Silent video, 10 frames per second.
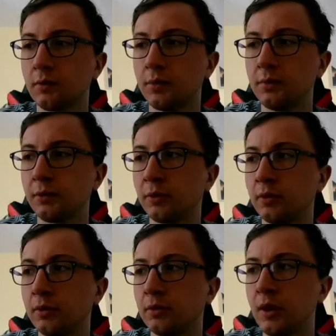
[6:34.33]

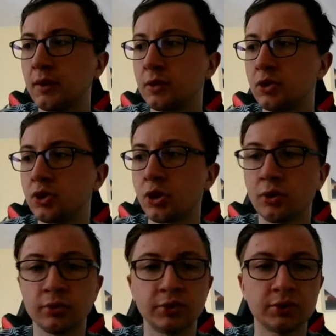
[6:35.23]
People rather
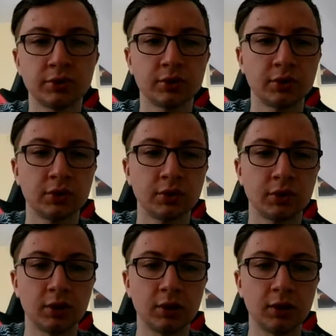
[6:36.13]
chose
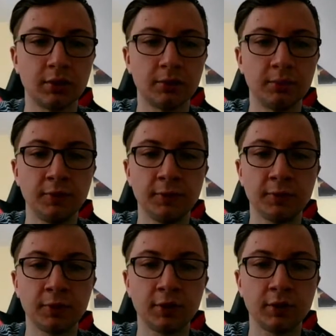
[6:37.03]

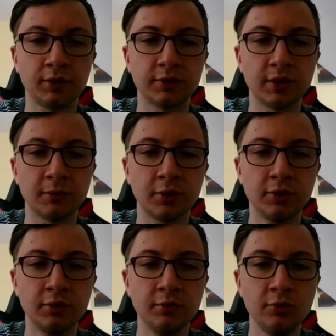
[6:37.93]
before some
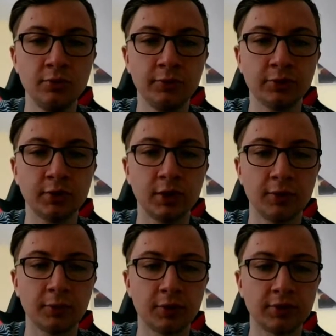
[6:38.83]
other moves,
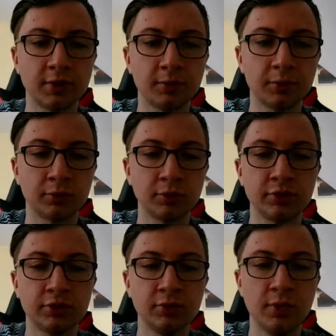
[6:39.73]
for example rook
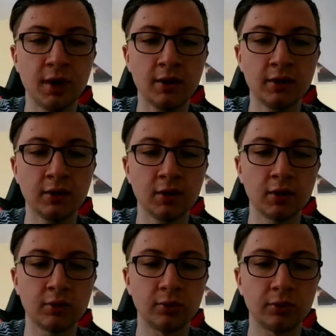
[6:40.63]
c1,
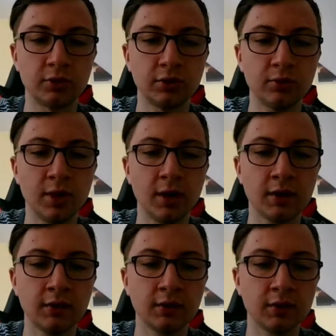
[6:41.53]
rook
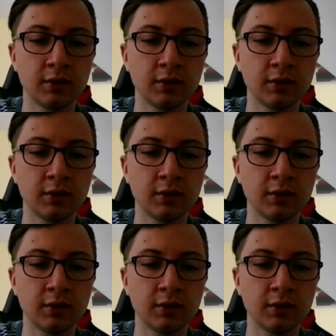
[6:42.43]
d1,